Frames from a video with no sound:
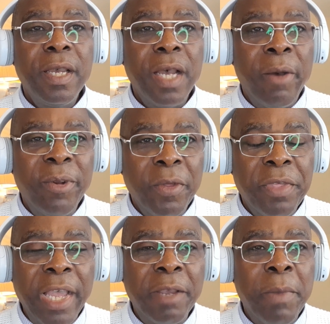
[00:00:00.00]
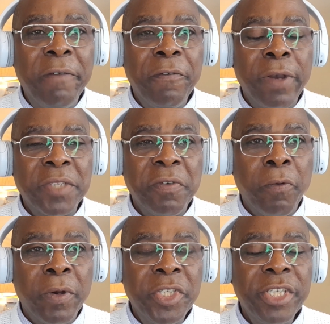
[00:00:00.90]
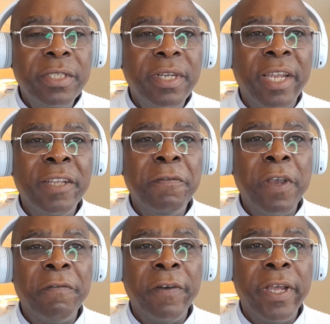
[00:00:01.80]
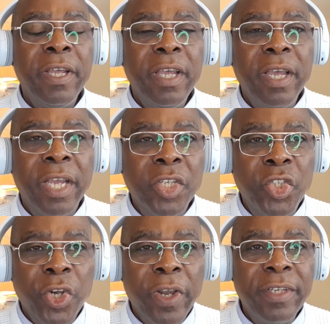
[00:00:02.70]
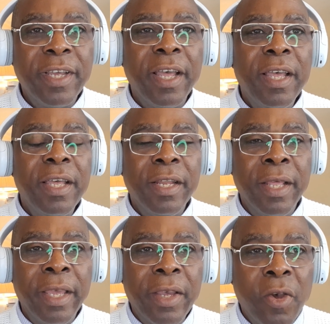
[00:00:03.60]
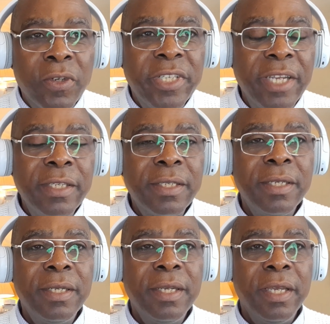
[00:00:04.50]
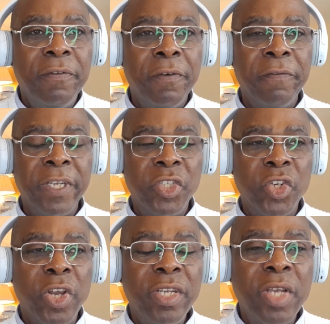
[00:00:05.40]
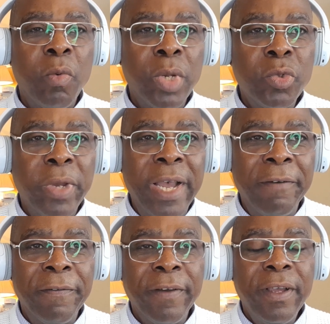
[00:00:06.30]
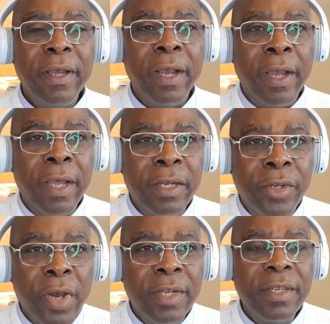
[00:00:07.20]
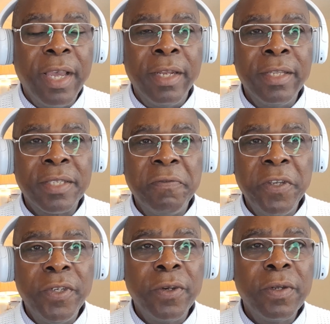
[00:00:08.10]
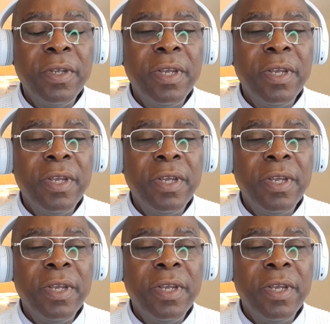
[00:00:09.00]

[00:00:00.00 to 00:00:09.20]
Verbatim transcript: I want to thank my viewers for watching. And if you have uh, enjoyed uh, the content, if you've enjoyed uh, what we have uh, done in this video,